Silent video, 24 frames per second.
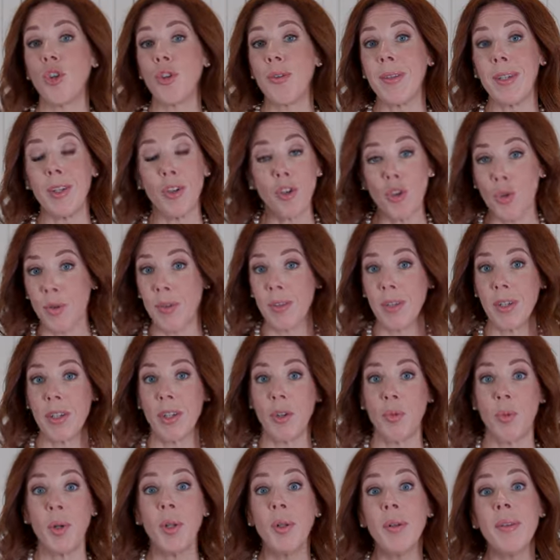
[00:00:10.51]
just interested
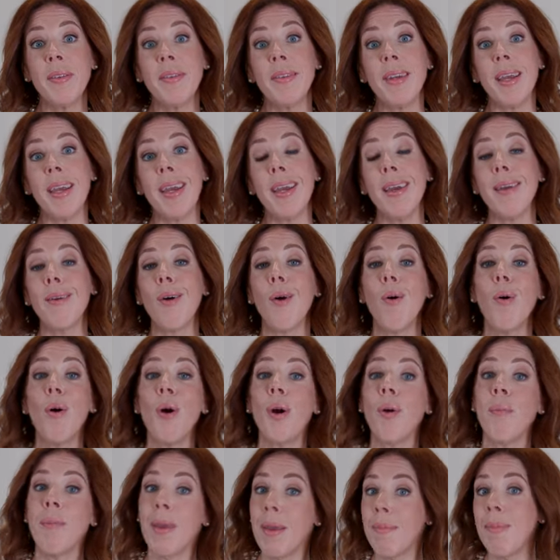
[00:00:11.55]
in real estate
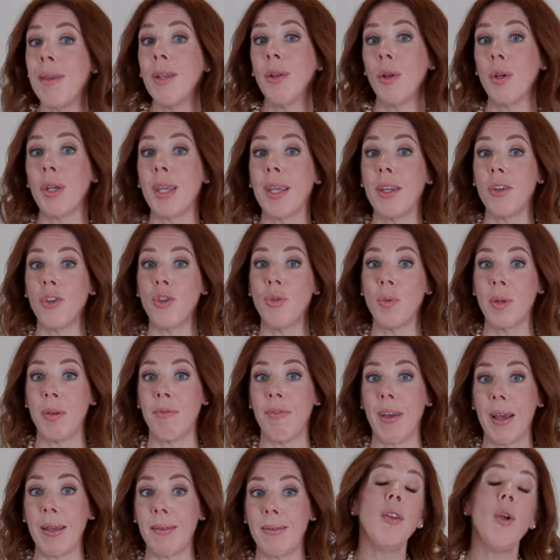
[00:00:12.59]
or maybe looking to
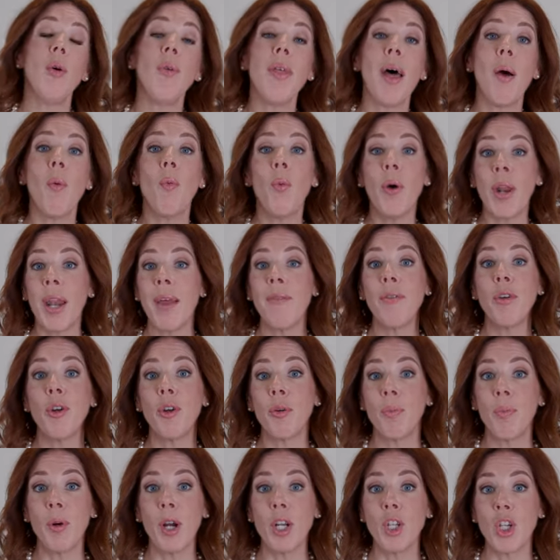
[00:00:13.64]
invest. Know that whatever
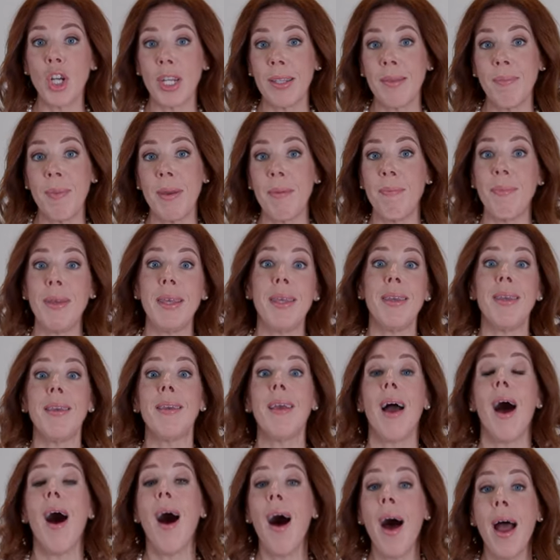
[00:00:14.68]
your projects may
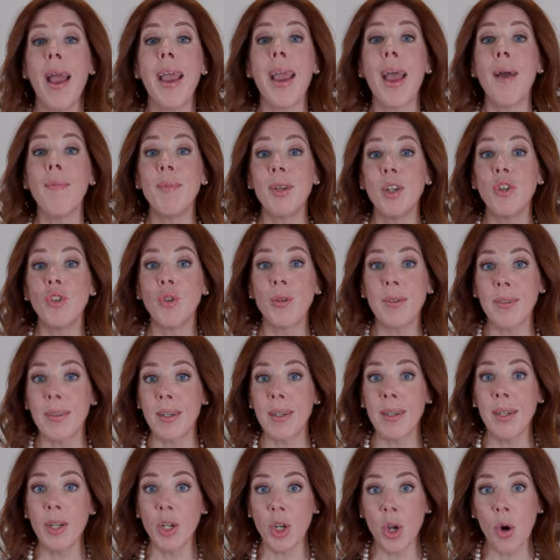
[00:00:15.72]
be, I am
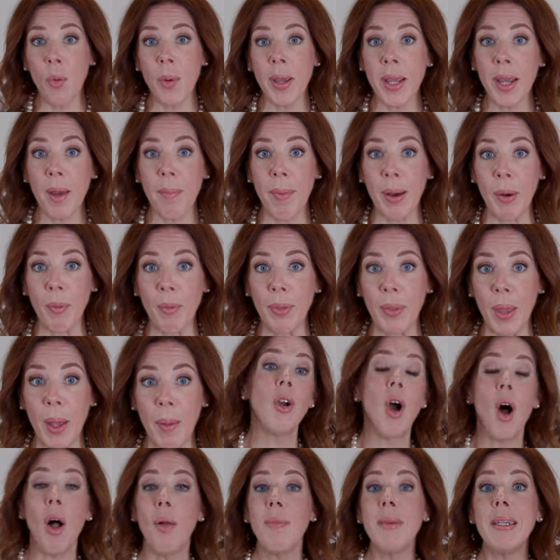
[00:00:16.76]
interested in knowing about them.
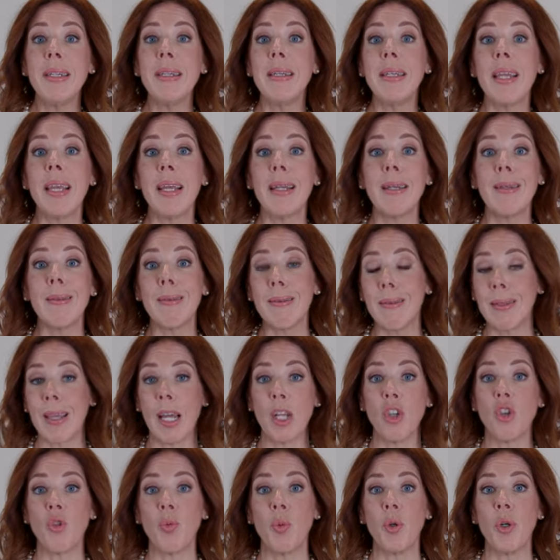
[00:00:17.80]
Call me today to
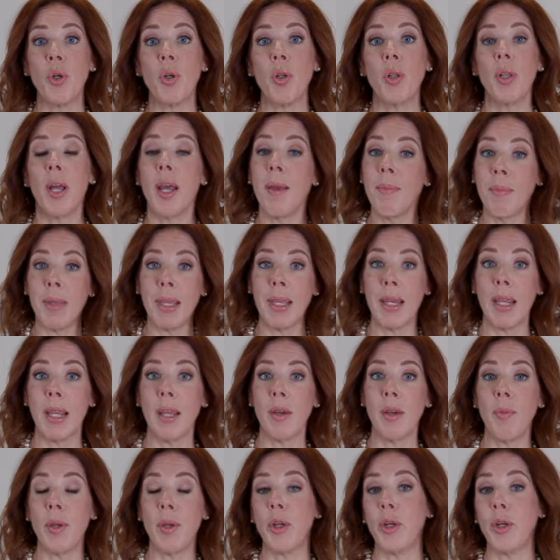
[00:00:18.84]
schedule a
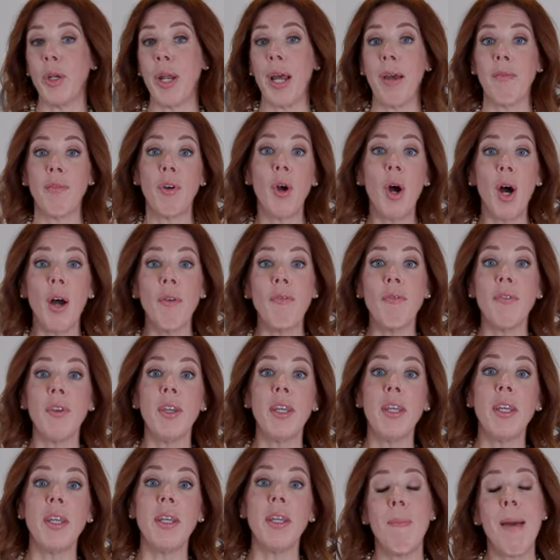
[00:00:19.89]
meeting. We could have
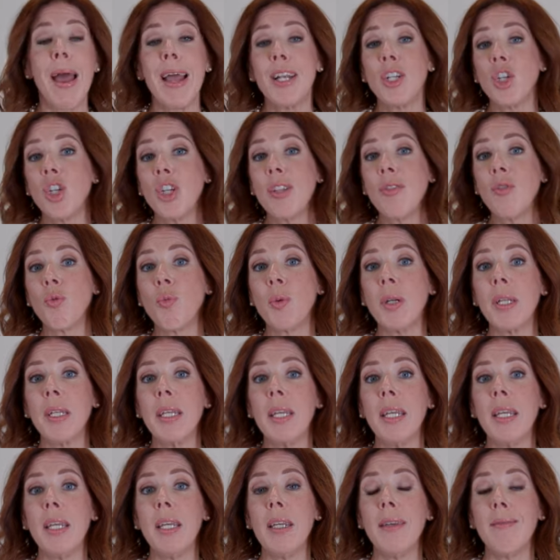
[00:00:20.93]
coffee um, and just
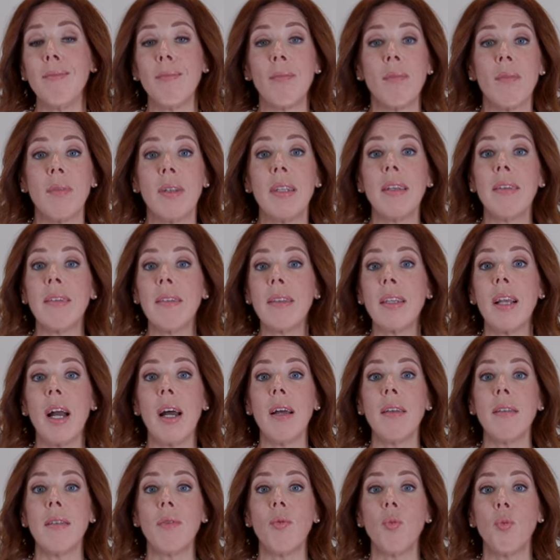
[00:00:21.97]
really
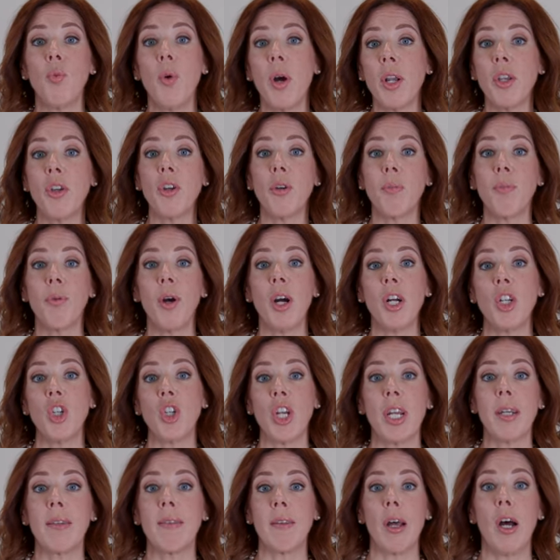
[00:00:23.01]
discuss what your
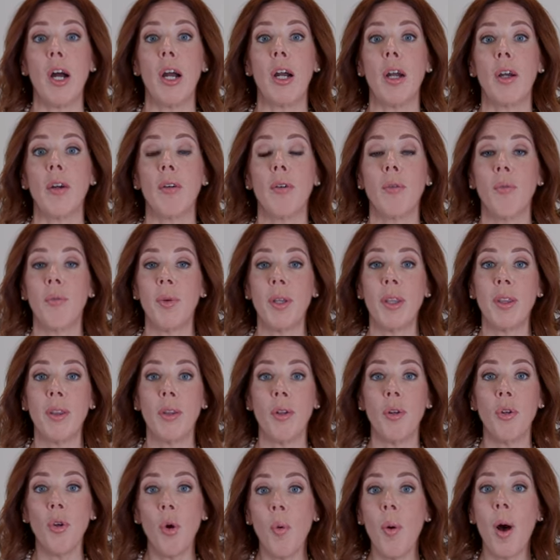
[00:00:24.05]
projects are with
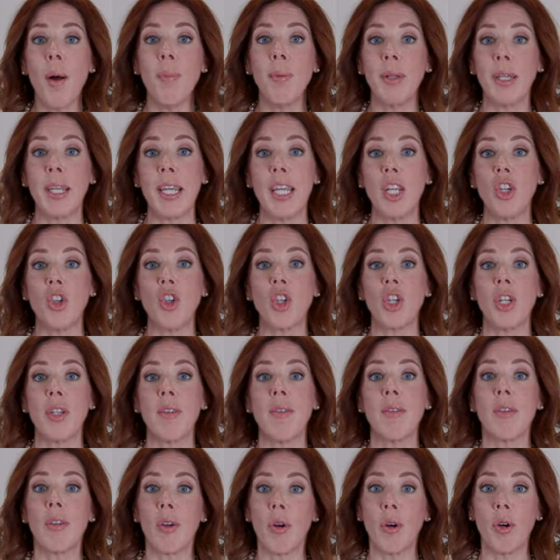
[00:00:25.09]
no
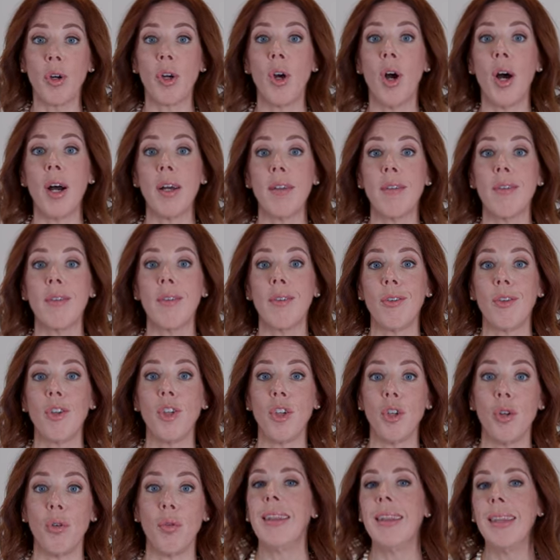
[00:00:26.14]
obligations or costs to
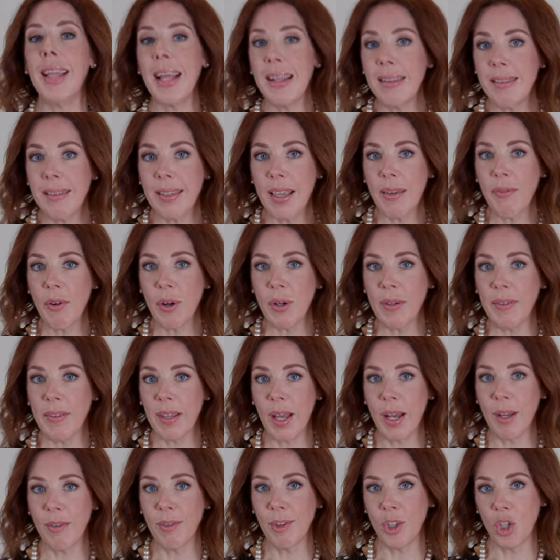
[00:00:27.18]
you. Let's give
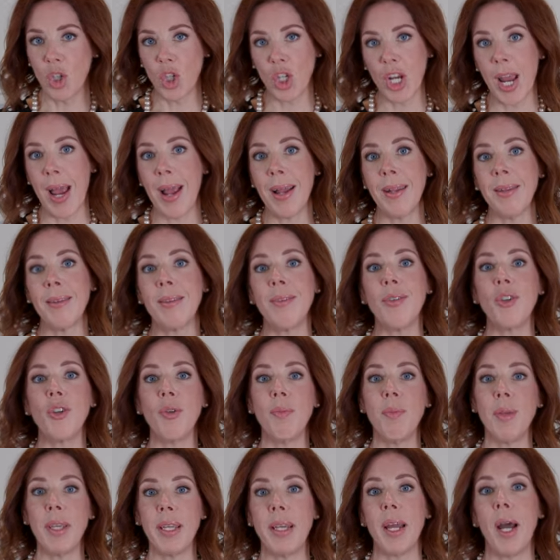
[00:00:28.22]
ourselves the chance to
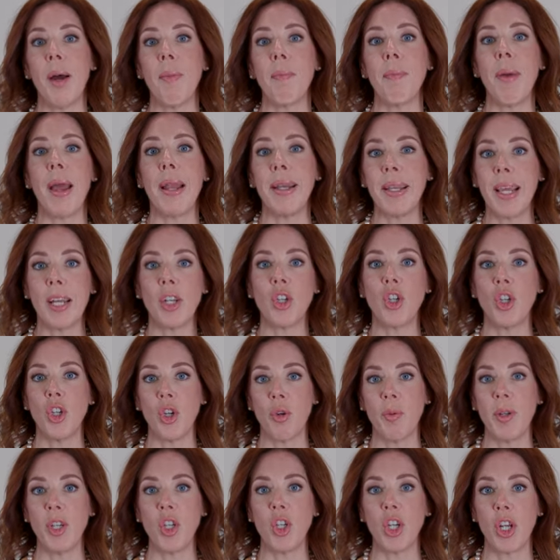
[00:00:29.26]
meet up and get to
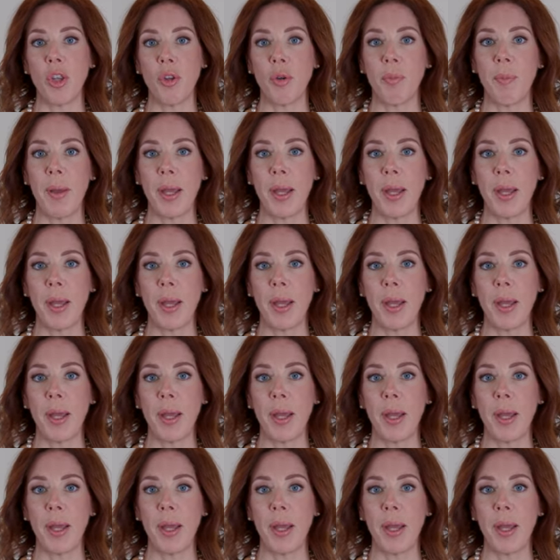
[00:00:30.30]
know each other